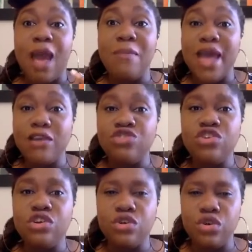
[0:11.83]
I'm
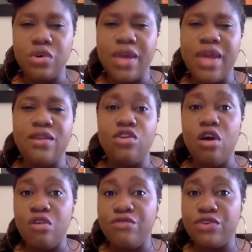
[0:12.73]
actually going to go ahead and
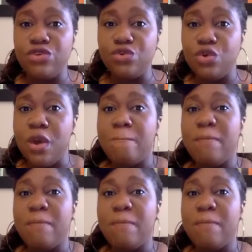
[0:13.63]
offer you